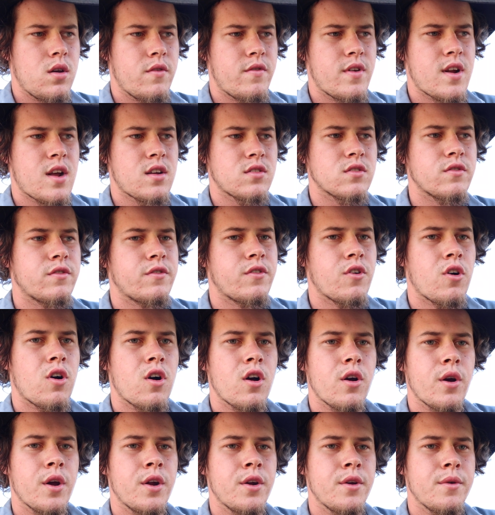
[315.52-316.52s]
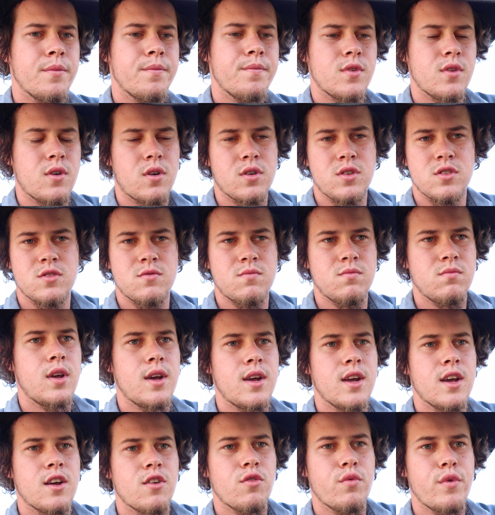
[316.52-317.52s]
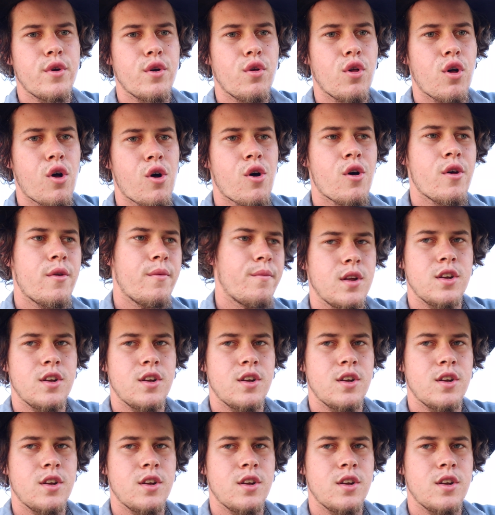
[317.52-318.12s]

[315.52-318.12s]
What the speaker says: if it has a fire in it. So I'll just get it real hot